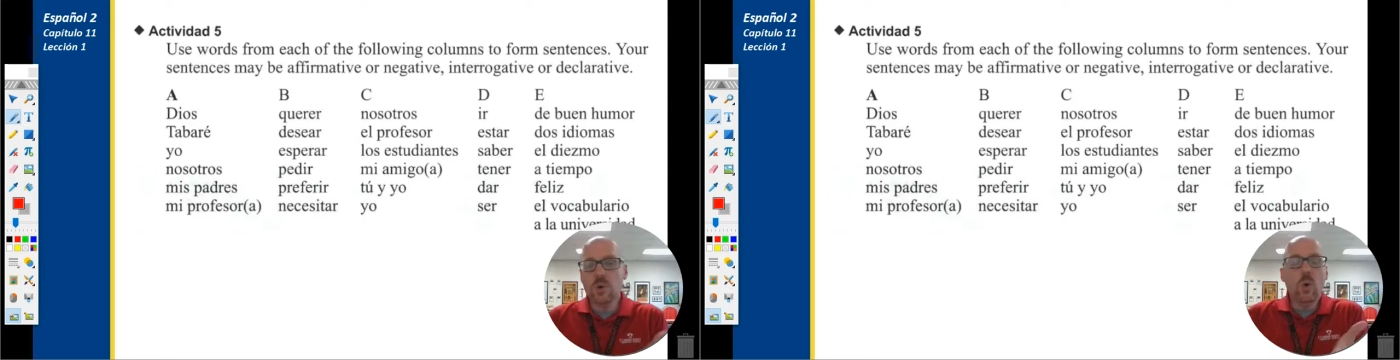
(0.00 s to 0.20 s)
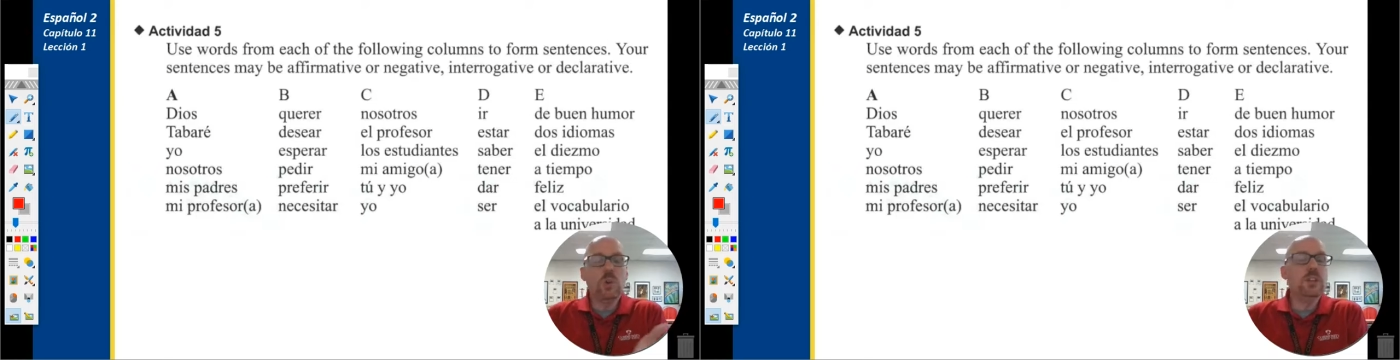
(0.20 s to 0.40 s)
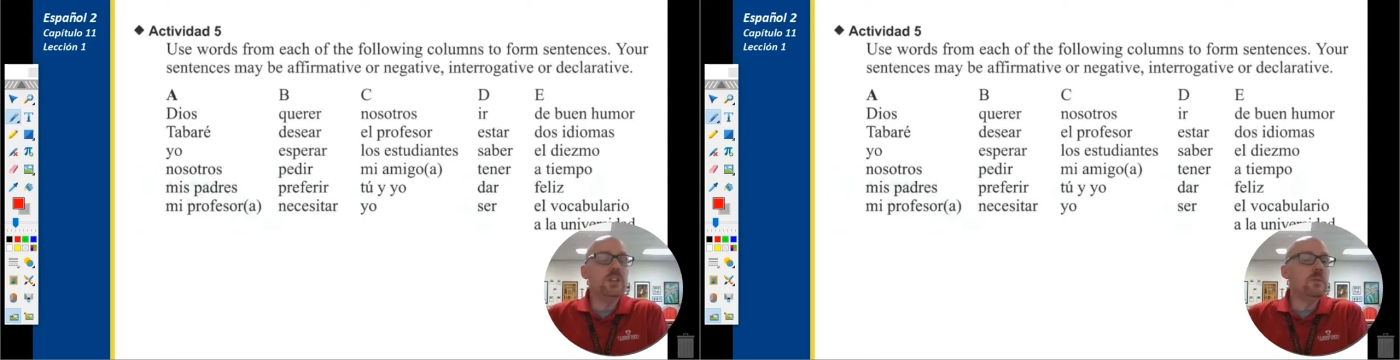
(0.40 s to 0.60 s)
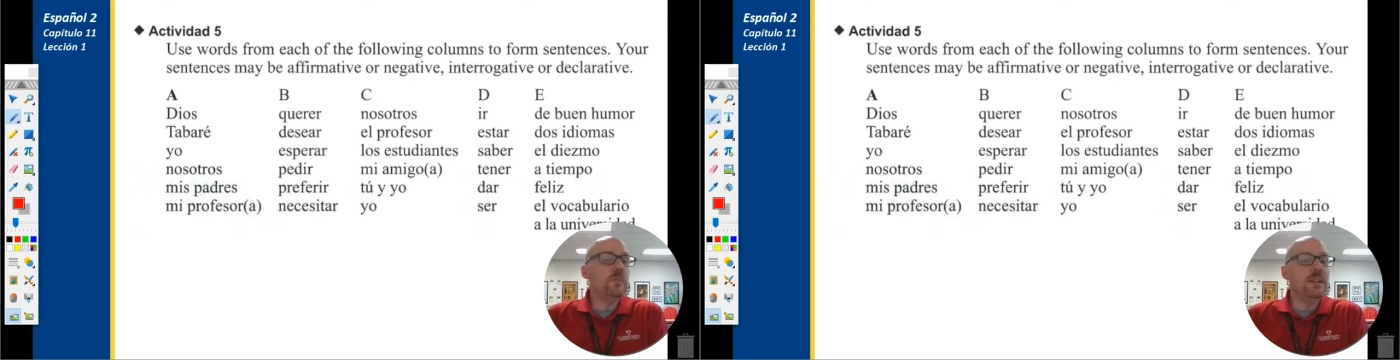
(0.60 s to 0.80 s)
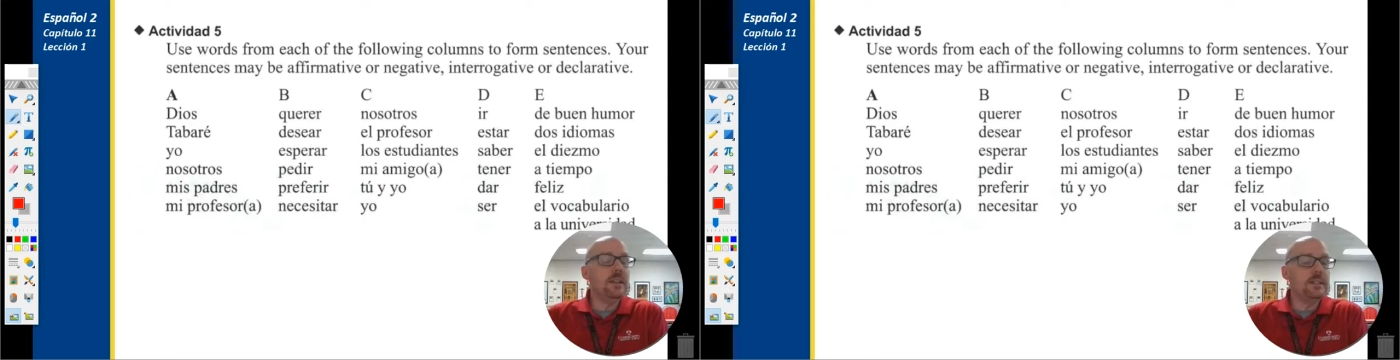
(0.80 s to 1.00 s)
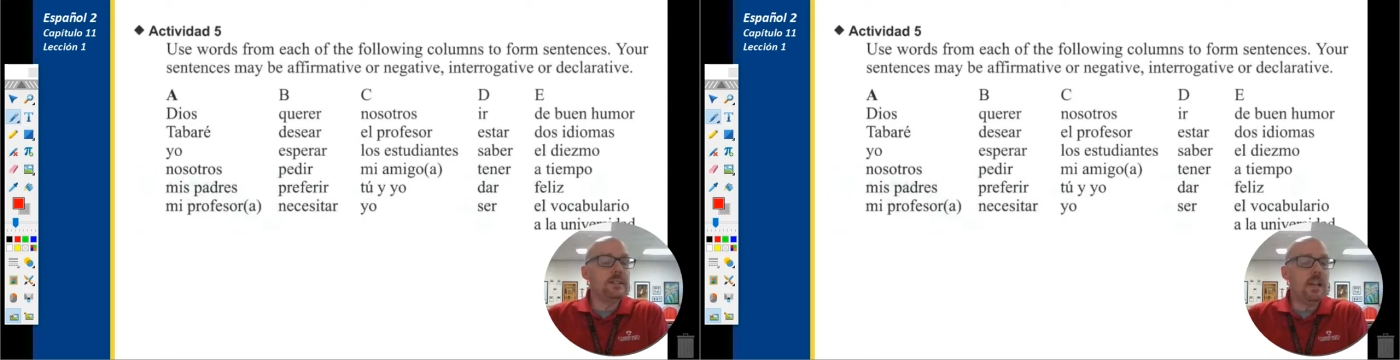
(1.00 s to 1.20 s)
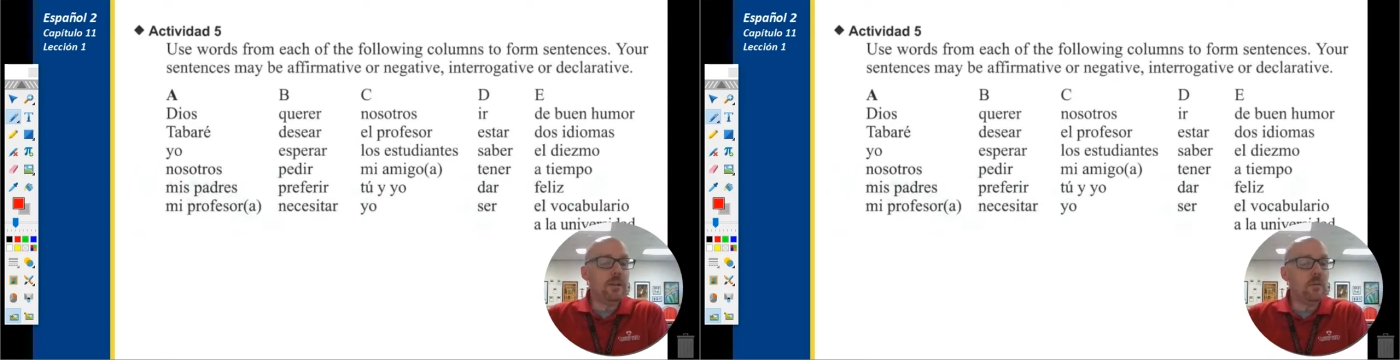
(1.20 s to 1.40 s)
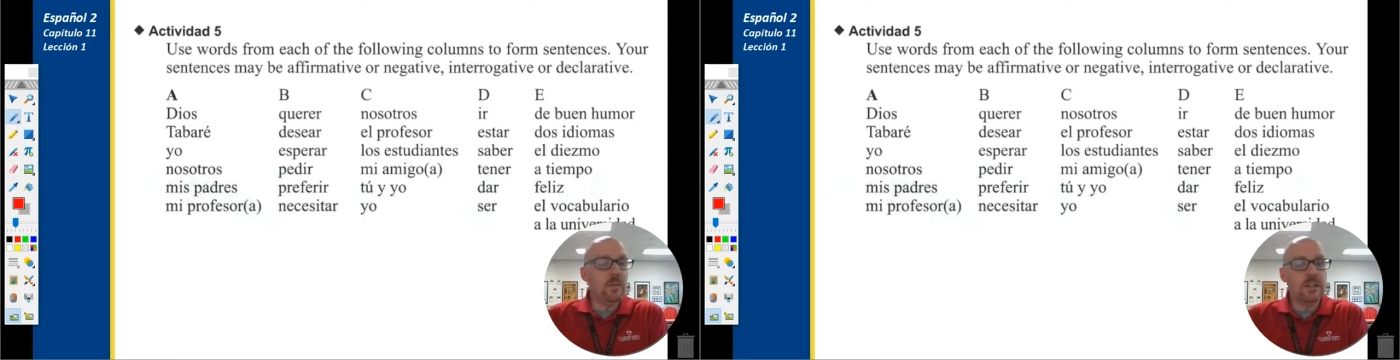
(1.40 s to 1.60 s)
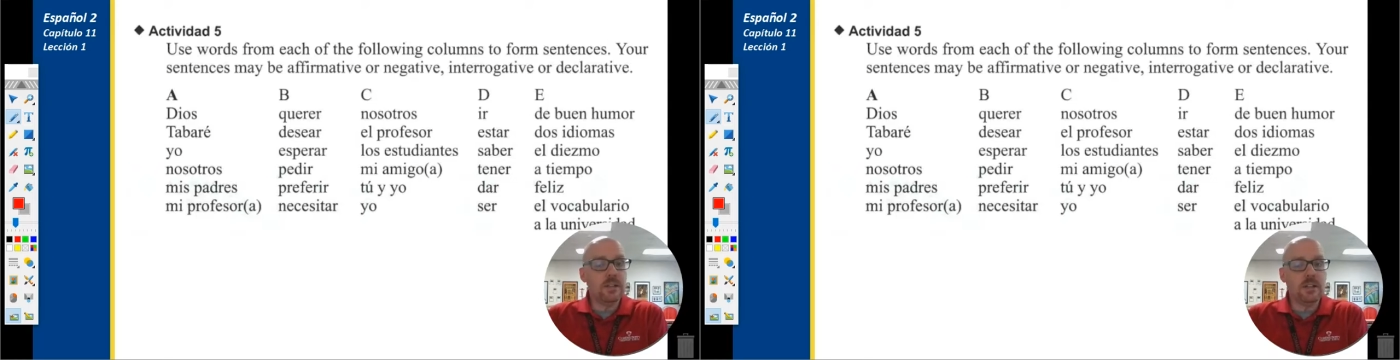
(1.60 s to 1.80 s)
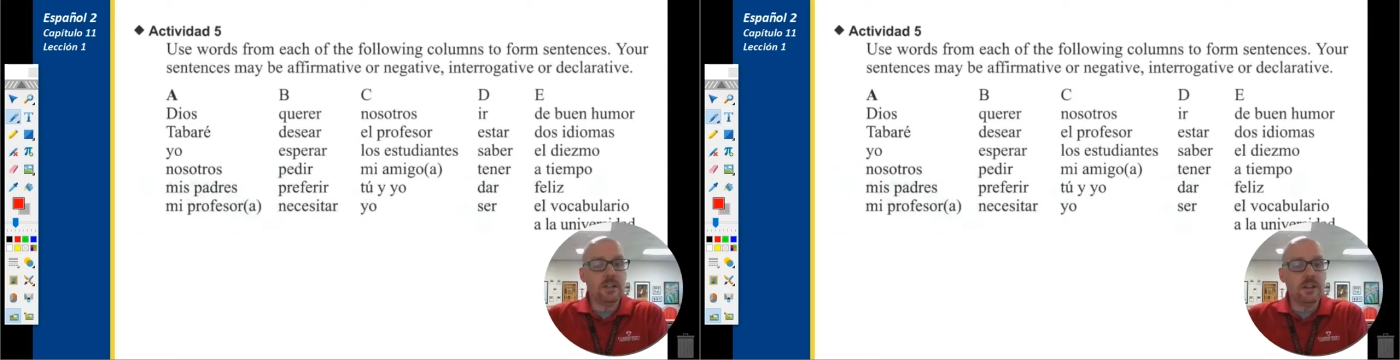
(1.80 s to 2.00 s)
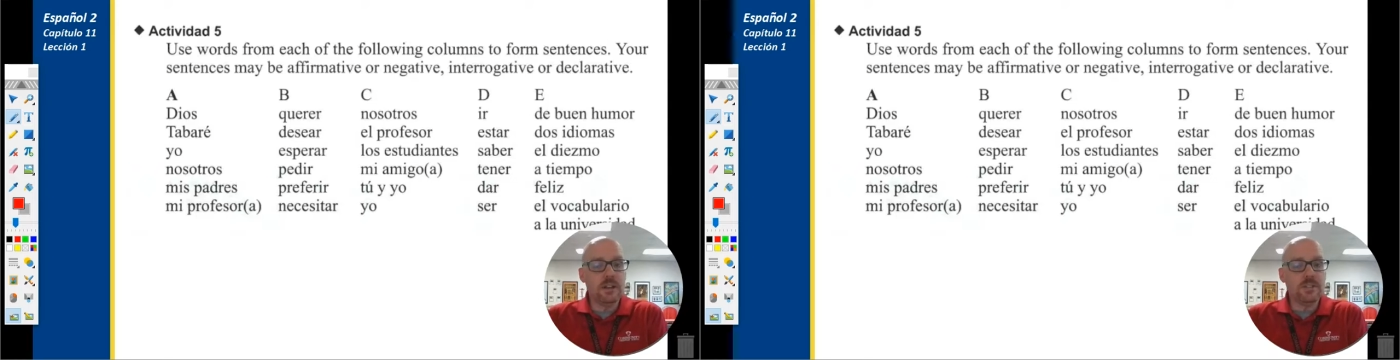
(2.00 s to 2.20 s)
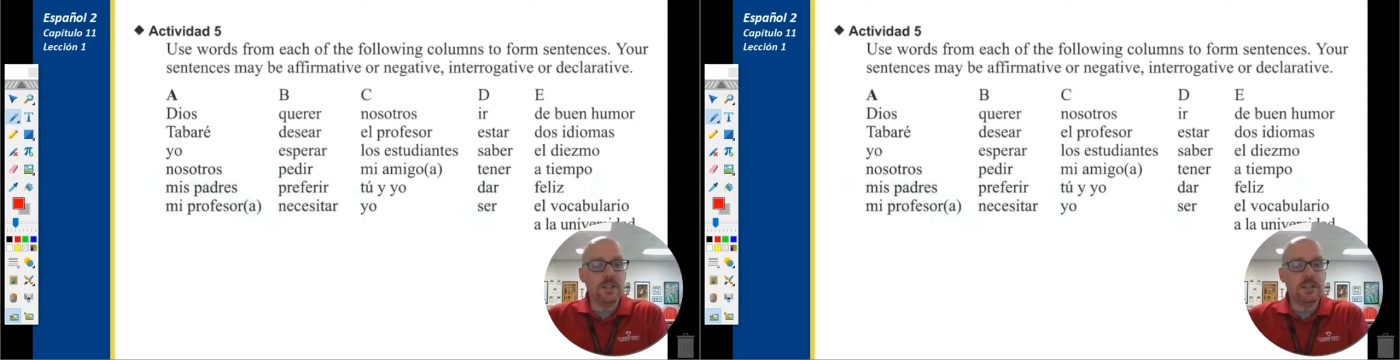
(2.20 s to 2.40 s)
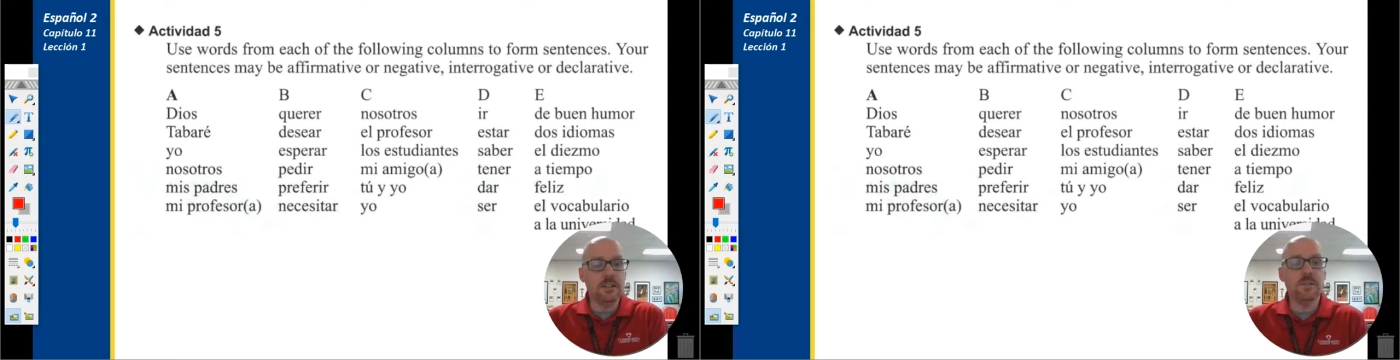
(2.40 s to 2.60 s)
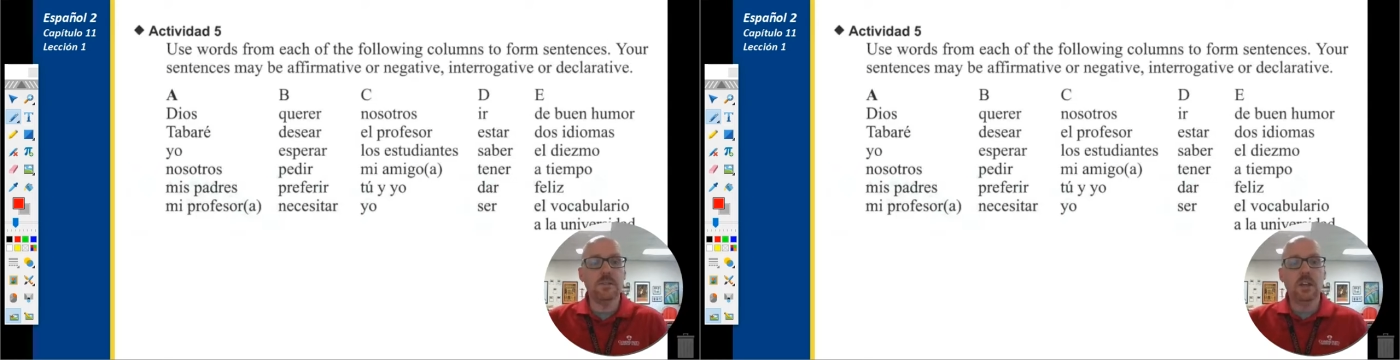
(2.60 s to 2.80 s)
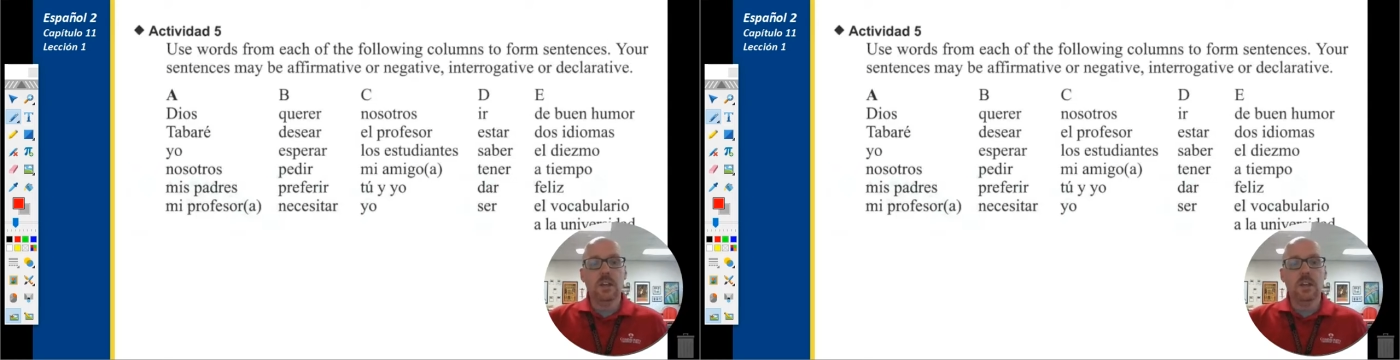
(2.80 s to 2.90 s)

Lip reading: or you can just be making a statement with a declarative sentence.